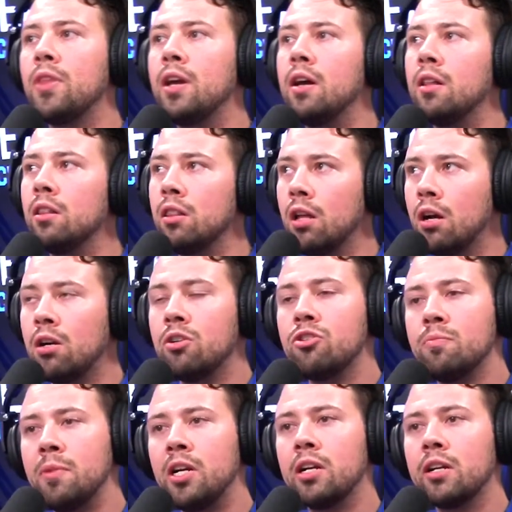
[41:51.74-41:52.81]
large
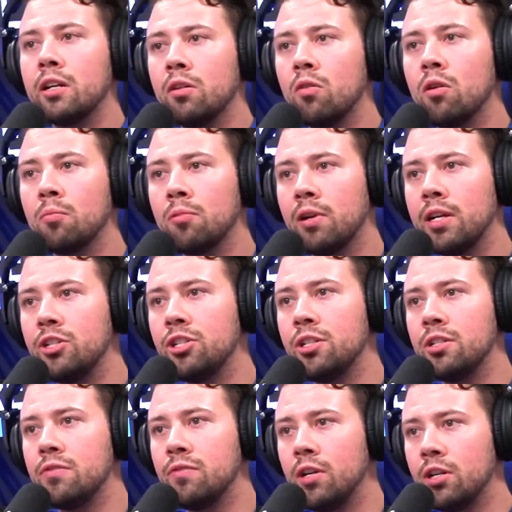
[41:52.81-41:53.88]
American corporations
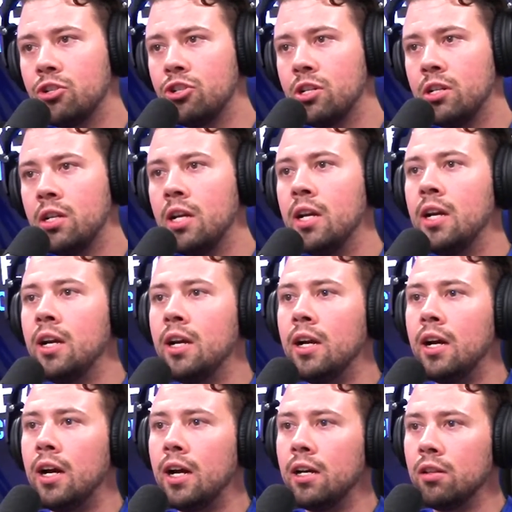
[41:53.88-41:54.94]
function.
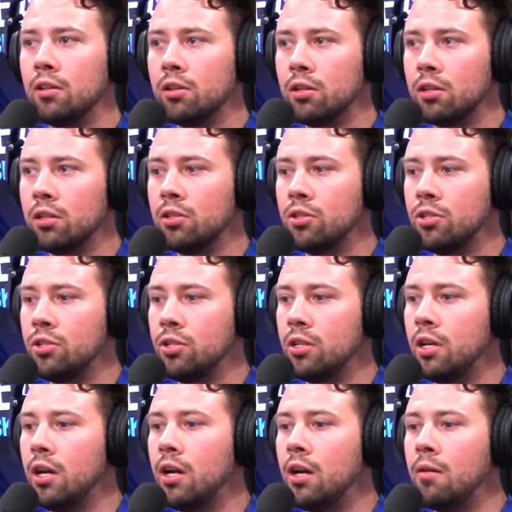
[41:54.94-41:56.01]
I learned,
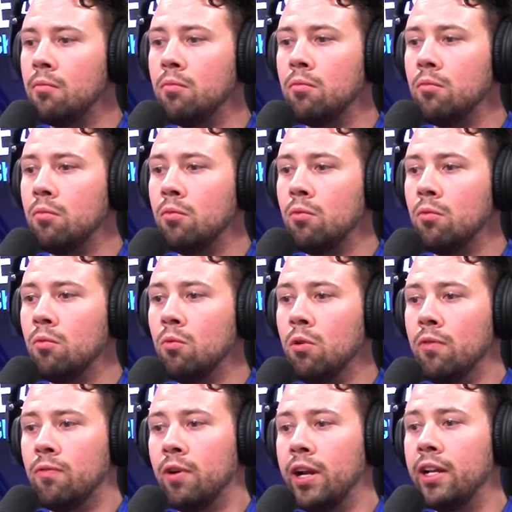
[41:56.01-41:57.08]

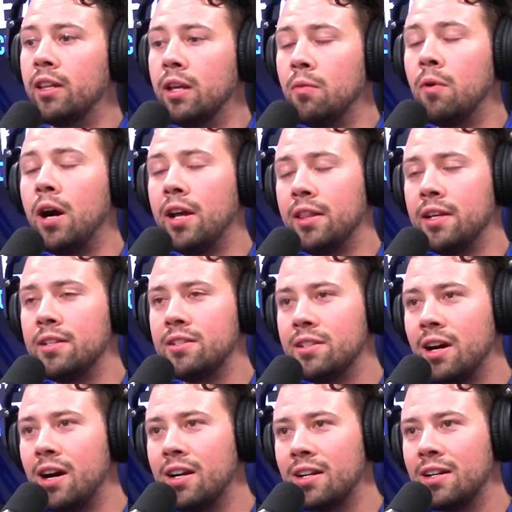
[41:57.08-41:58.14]
frankly, why they
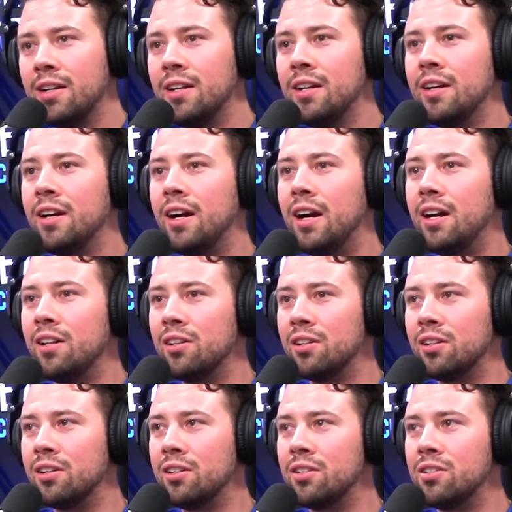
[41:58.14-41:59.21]
suck. I
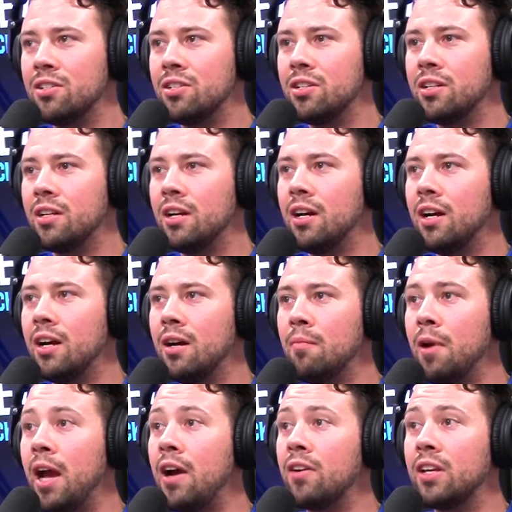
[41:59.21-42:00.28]
learned
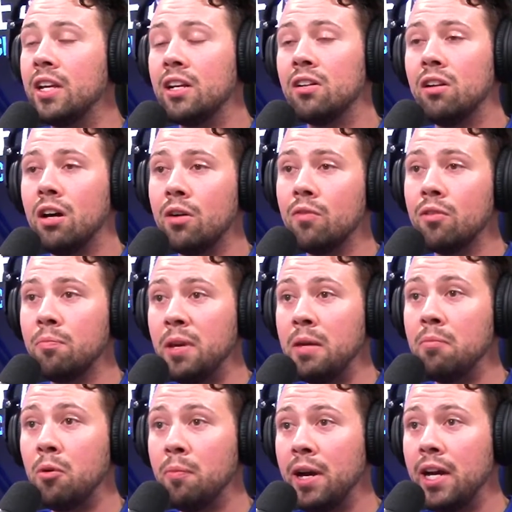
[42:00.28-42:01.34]
how to get along with
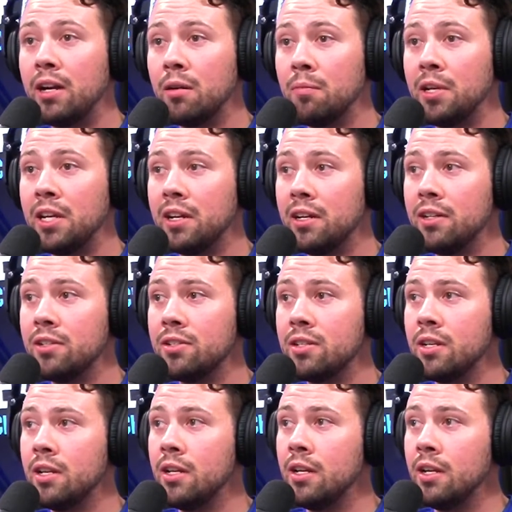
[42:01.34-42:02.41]
people better because
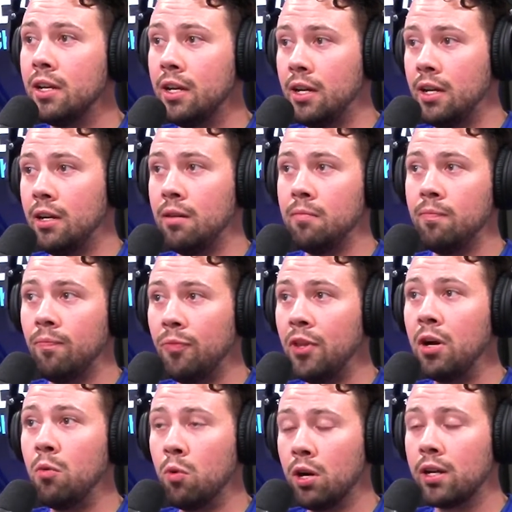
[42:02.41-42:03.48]
a
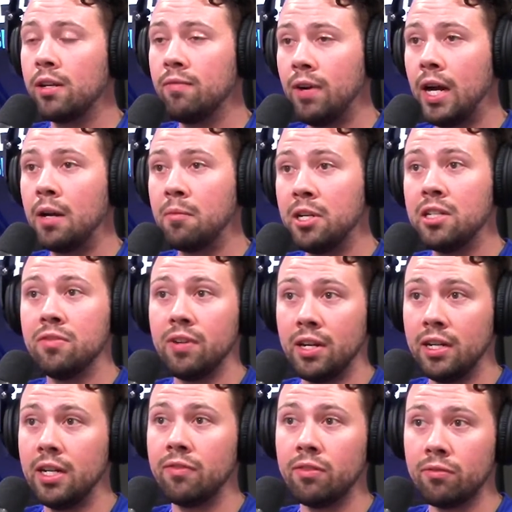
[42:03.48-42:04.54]
work environment is very
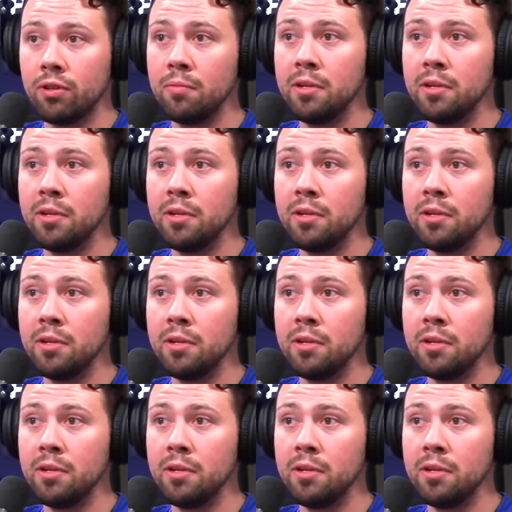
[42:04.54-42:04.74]
different from an